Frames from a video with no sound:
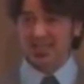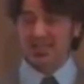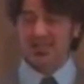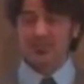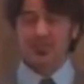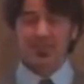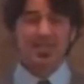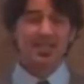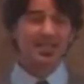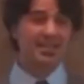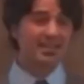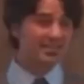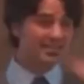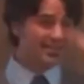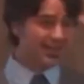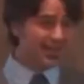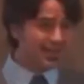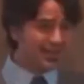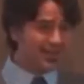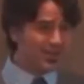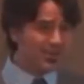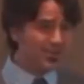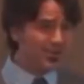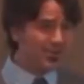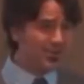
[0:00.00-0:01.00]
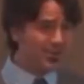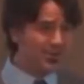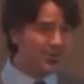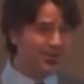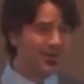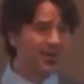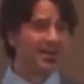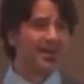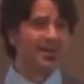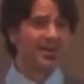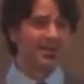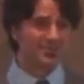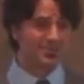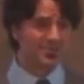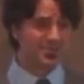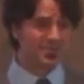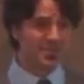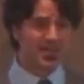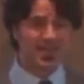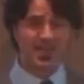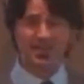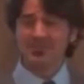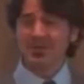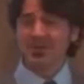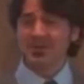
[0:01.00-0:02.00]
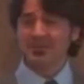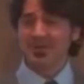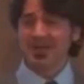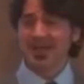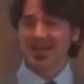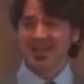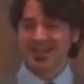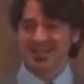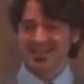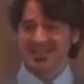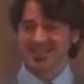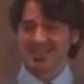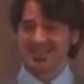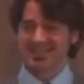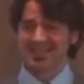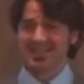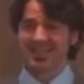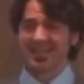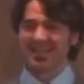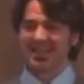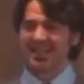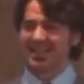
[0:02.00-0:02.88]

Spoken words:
I'm like, thank you, I'm trying my best.